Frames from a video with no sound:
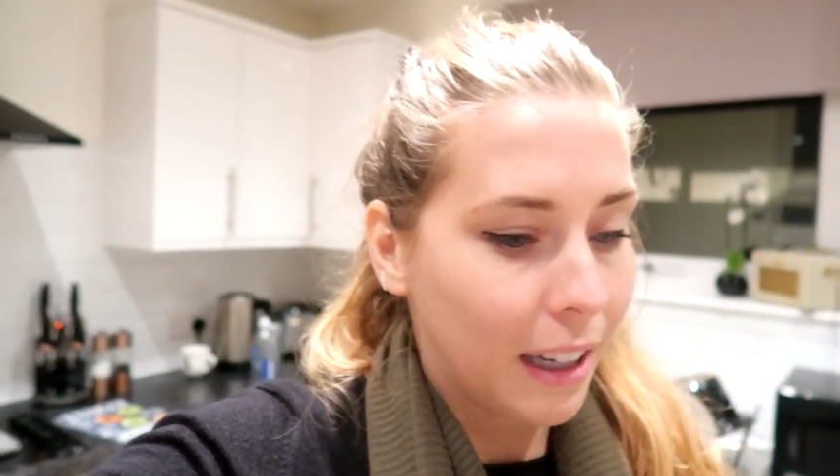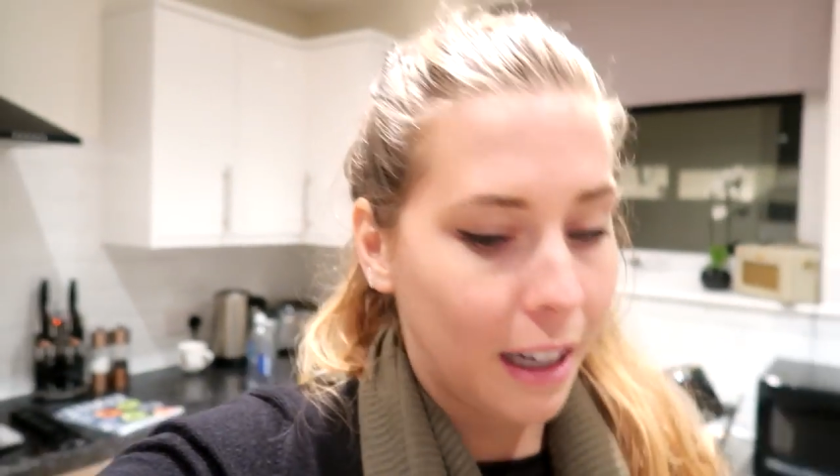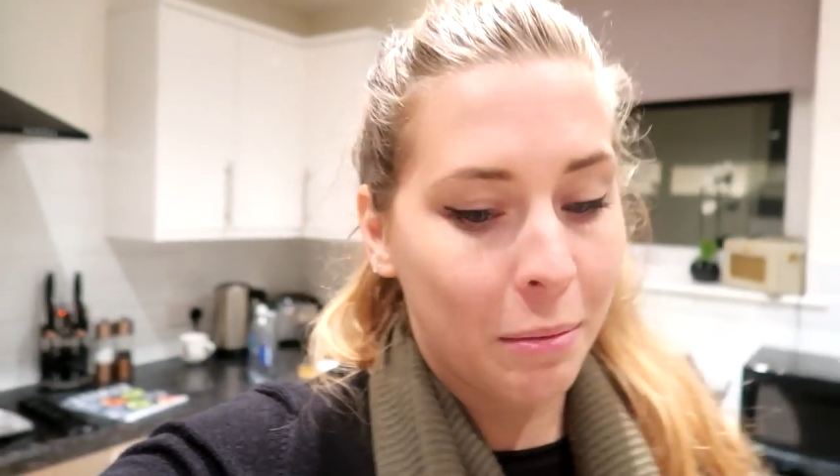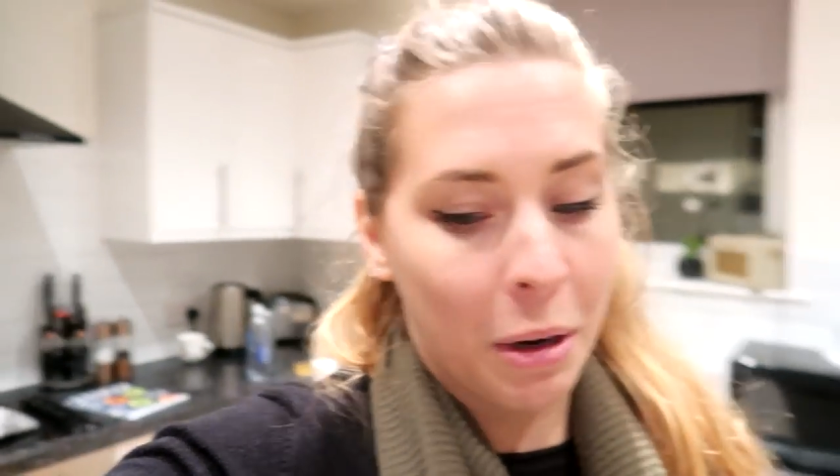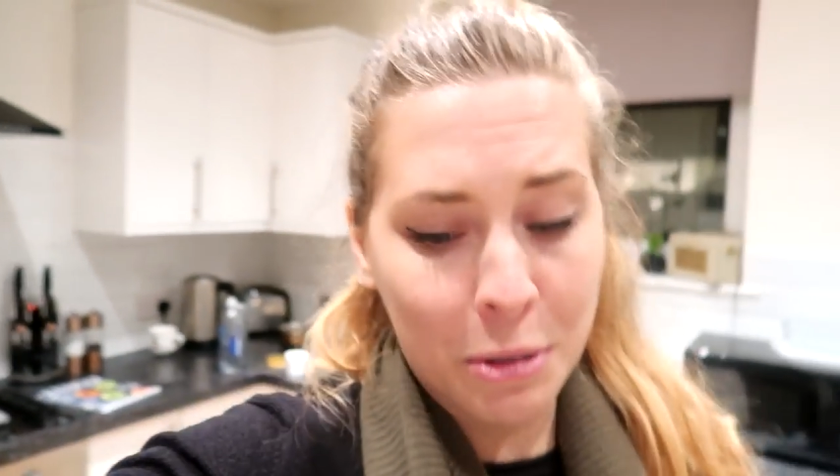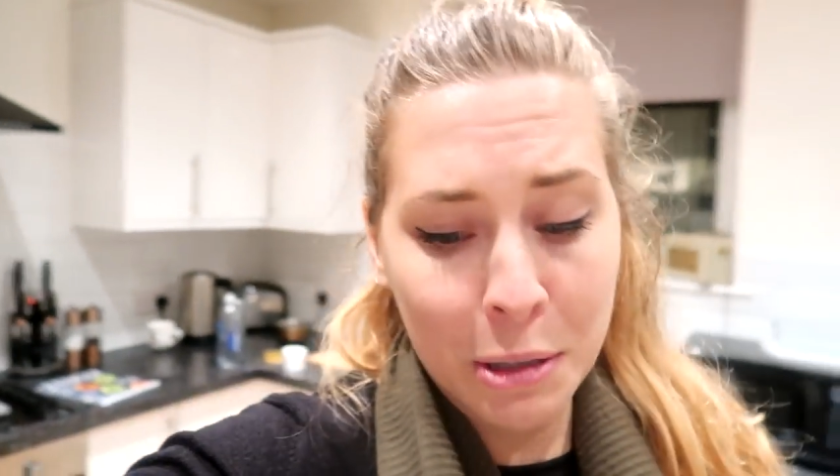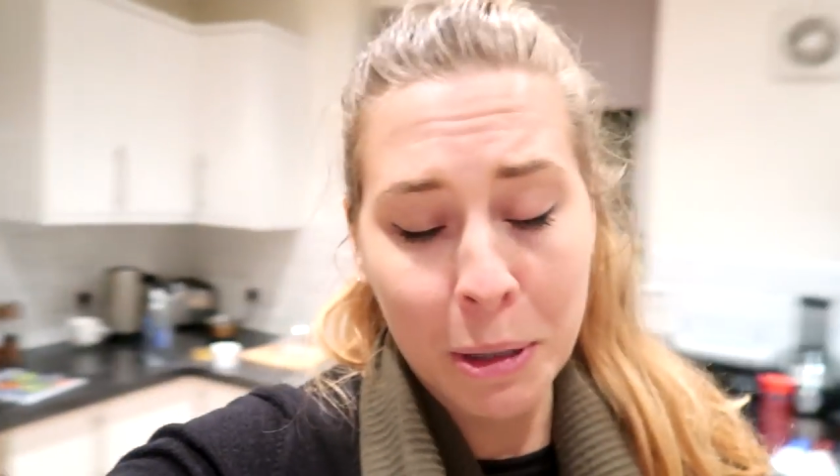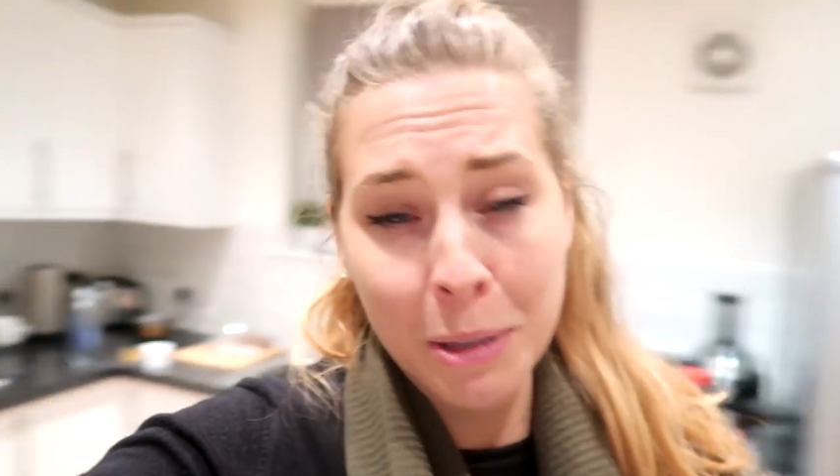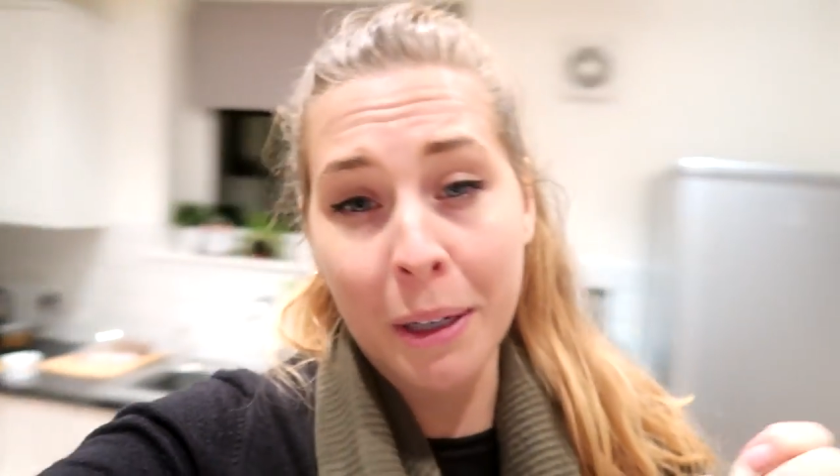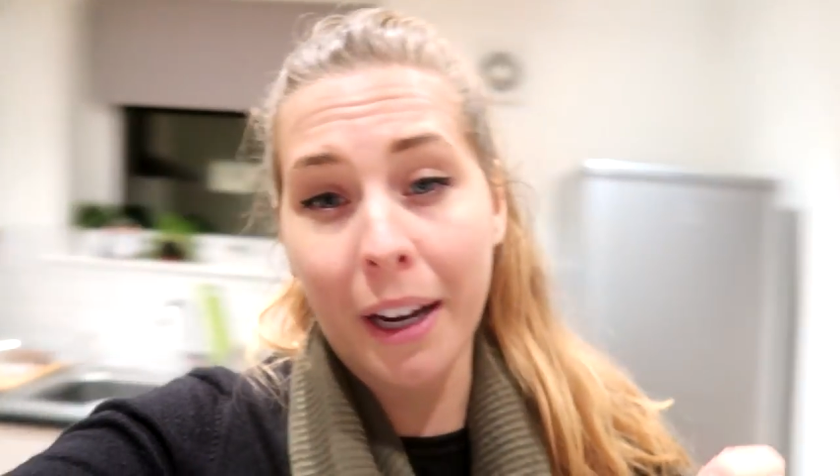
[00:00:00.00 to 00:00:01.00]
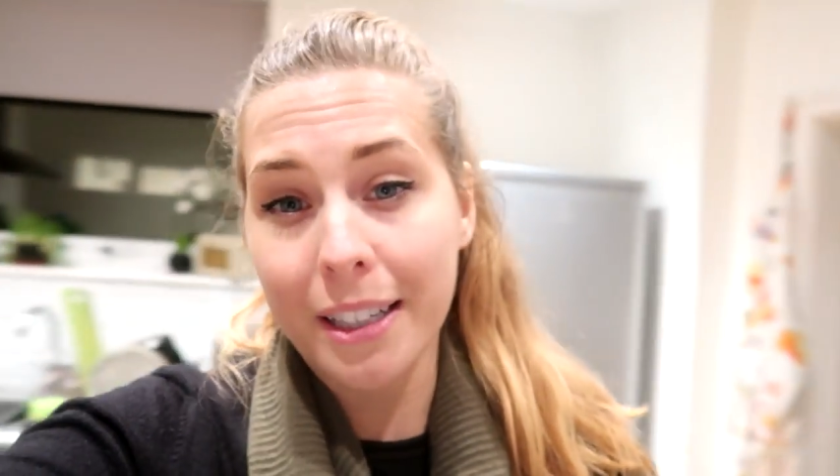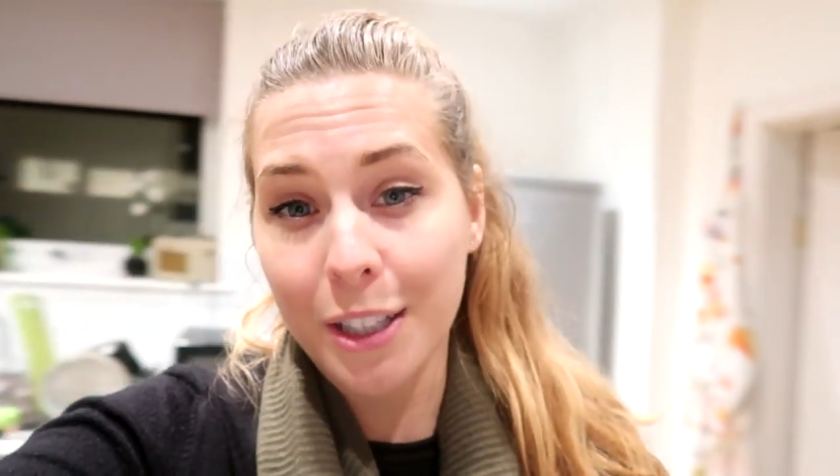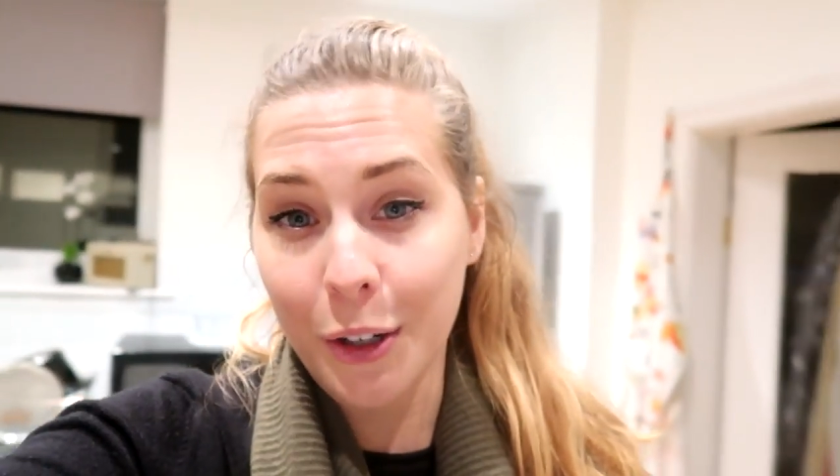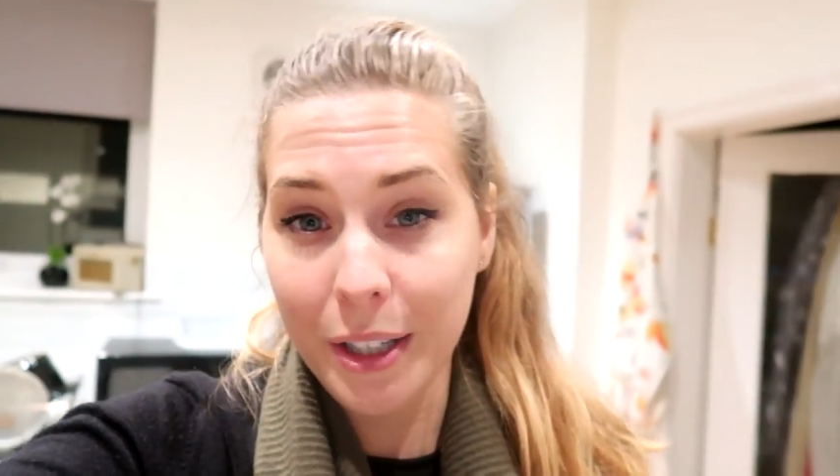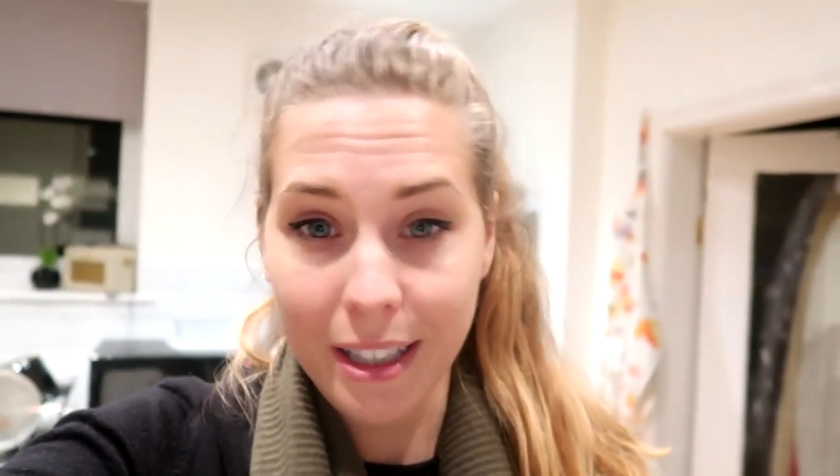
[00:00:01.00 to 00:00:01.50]
I was supposed to be going
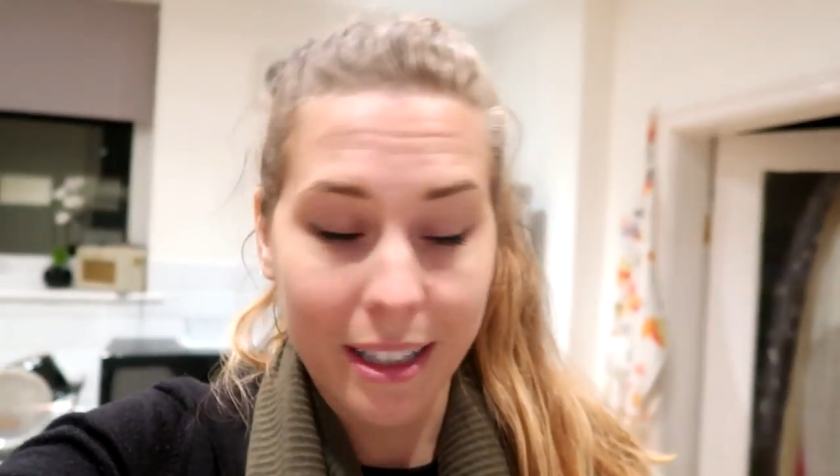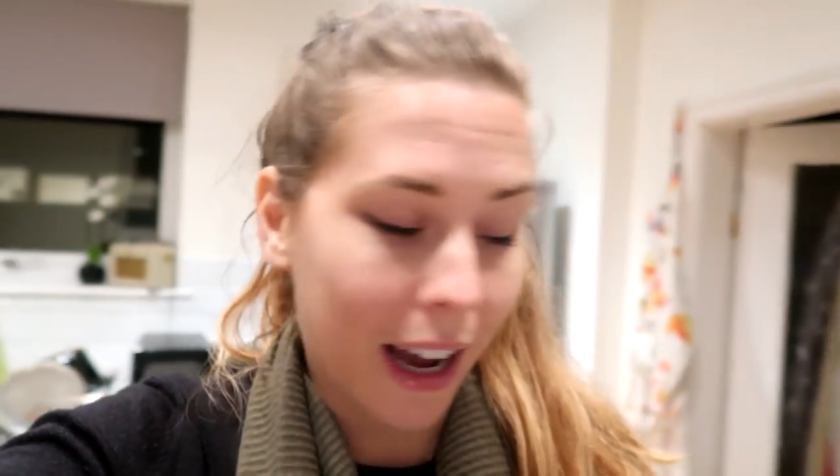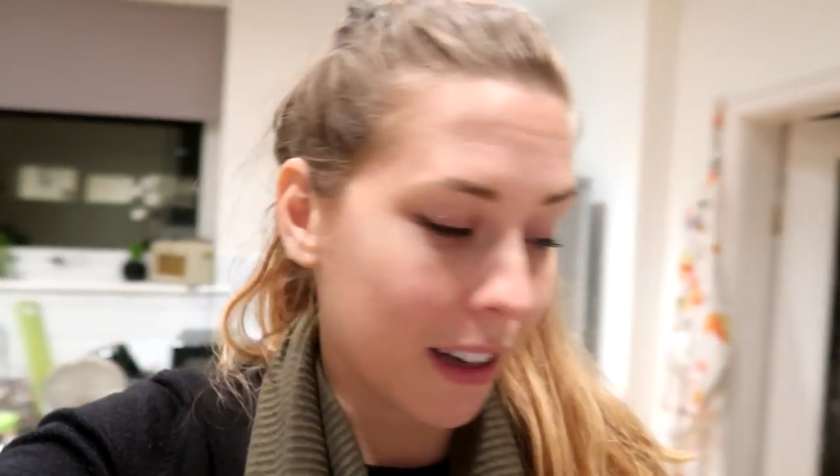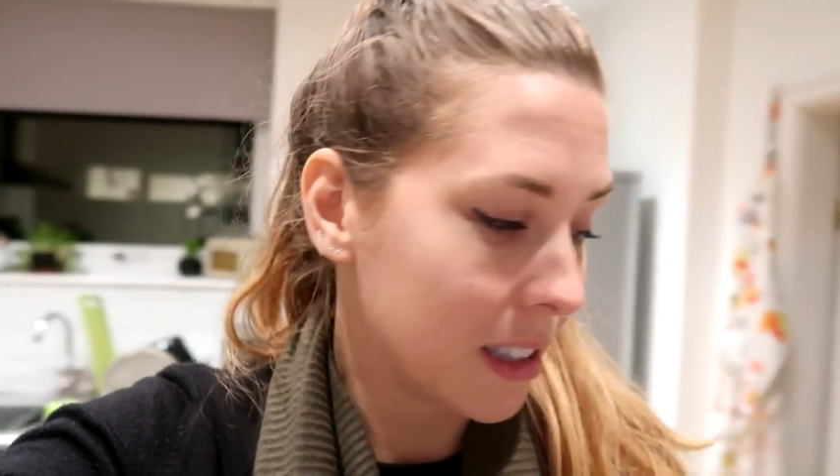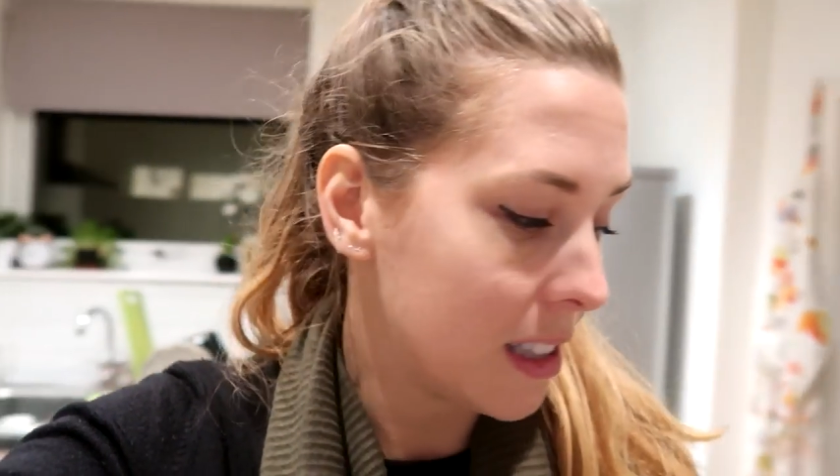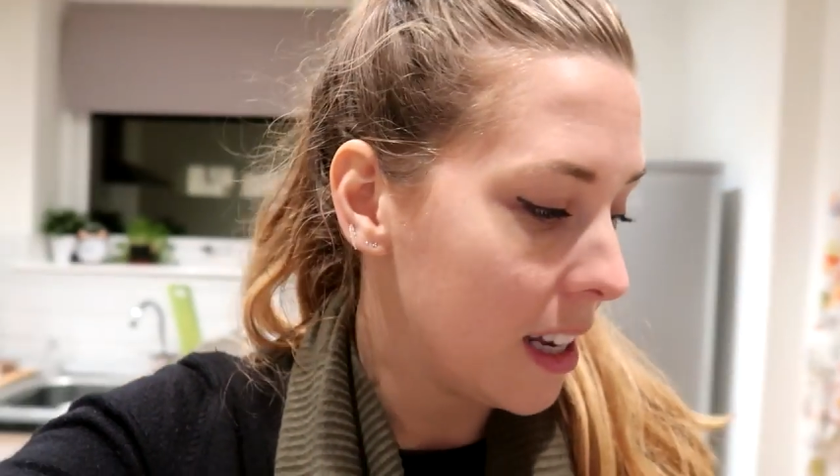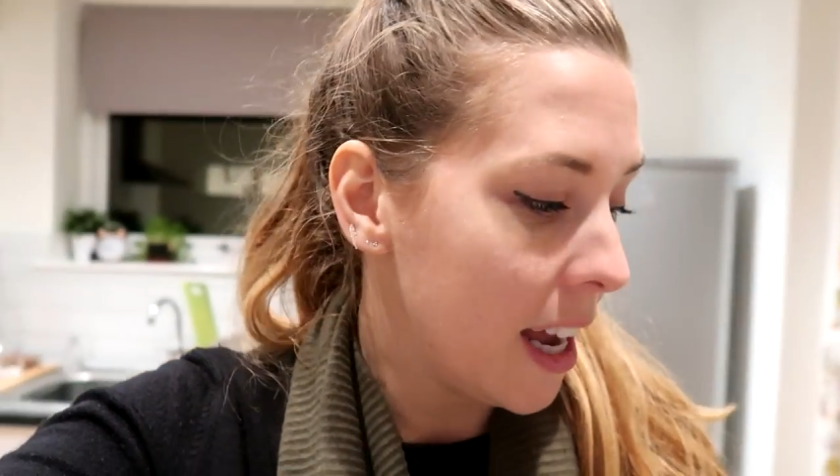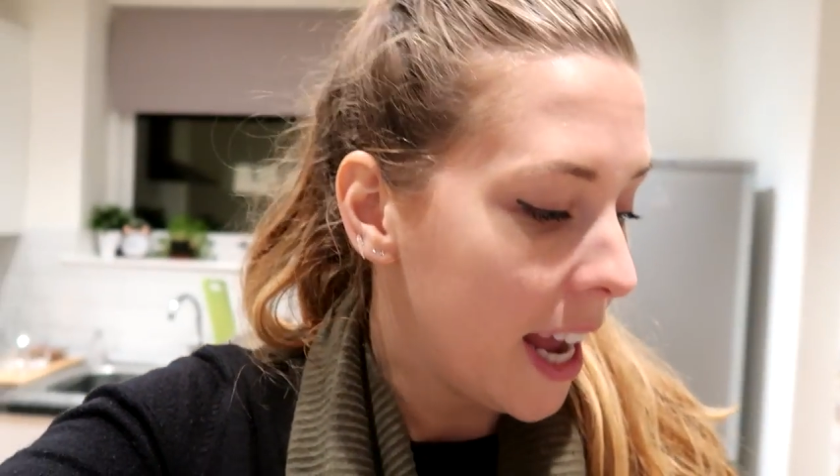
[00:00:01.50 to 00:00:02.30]
to Chris's house